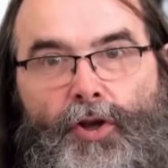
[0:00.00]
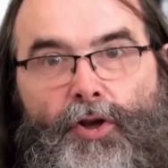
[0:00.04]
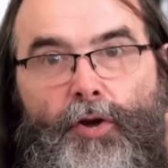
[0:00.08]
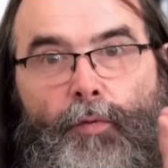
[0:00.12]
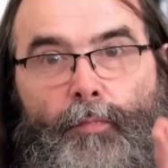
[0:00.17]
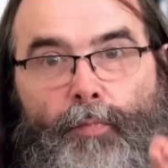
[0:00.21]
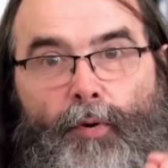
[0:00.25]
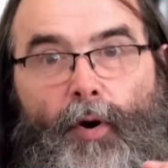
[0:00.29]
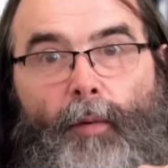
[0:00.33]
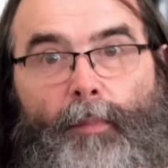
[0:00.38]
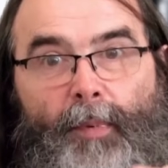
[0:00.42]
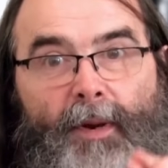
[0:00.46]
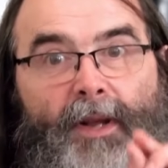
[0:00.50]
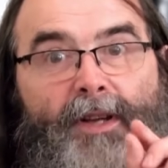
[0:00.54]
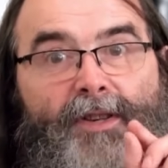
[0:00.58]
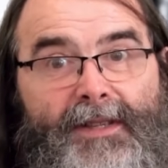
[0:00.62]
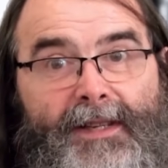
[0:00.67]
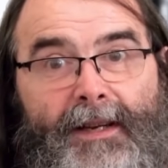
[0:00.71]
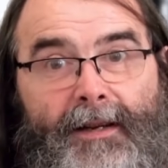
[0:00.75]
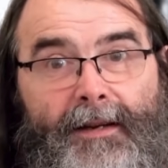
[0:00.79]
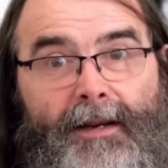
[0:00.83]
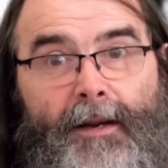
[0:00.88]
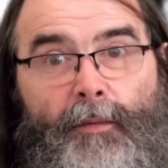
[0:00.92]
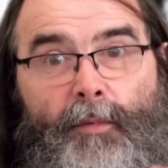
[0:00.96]
you probably are
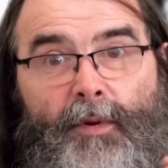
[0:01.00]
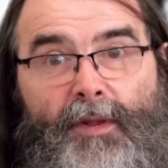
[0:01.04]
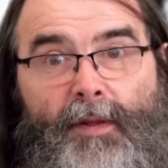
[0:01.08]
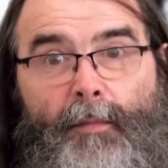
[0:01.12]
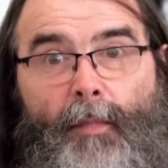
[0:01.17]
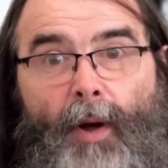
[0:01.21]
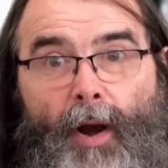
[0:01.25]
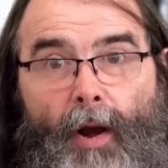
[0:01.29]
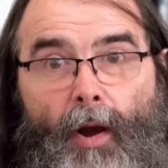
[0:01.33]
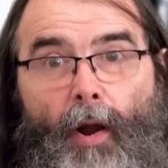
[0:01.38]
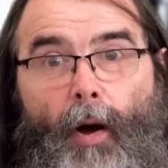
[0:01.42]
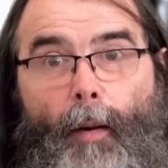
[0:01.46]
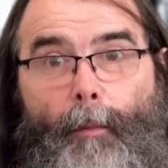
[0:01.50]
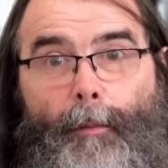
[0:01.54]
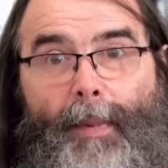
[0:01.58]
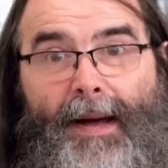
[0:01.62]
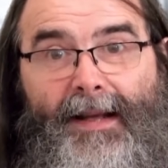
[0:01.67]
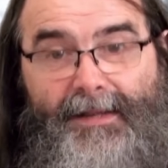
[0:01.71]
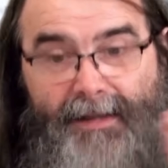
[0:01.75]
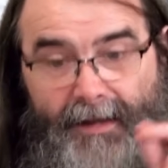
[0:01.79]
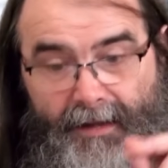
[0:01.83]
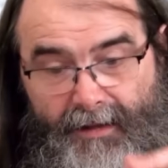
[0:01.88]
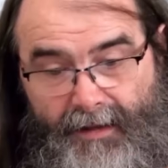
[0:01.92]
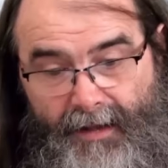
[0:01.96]
dealing with them a lot
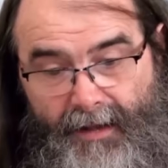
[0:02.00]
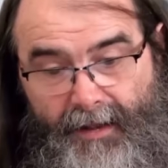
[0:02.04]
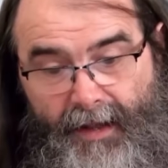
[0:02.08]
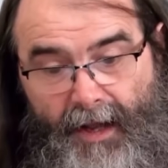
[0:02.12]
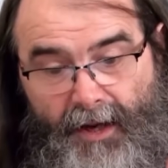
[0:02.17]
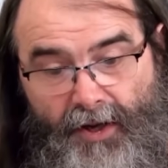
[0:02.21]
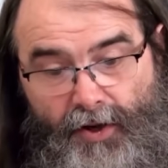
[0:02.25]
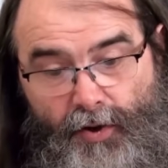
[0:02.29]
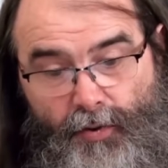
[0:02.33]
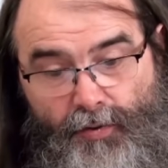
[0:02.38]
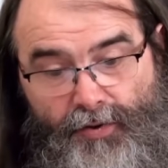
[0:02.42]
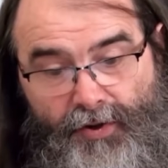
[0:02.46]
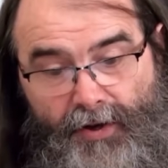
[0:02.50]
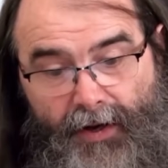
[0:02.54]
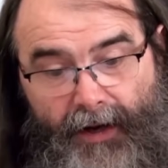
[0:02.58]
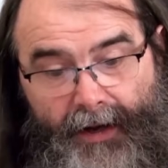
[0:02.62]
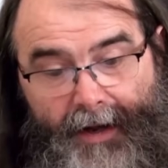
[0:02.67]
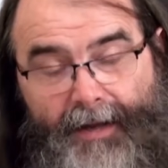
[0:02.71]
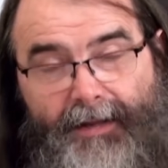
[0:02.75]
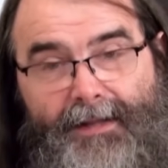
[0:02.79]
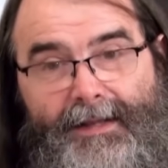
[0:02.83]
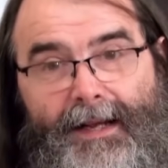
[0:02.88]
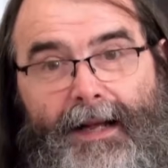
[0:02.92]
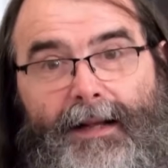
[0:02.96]
better than they usually
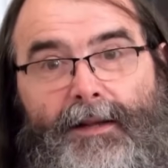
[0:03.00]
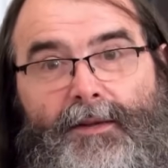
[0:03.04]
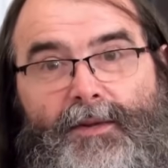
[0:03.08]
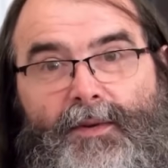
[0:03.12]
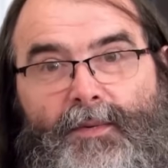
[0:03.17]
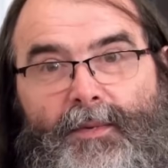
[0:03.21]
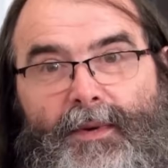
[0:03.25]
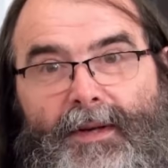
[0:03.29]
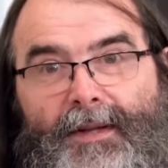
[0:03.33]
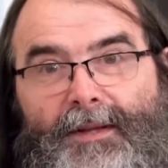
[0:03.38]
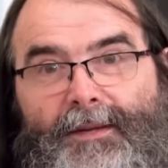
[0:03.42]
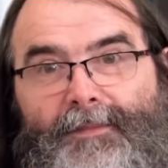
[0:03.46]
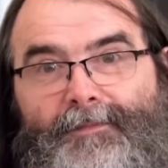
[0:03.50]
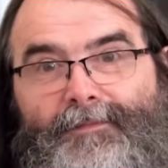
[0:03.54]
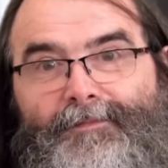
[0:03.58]
are dealt with.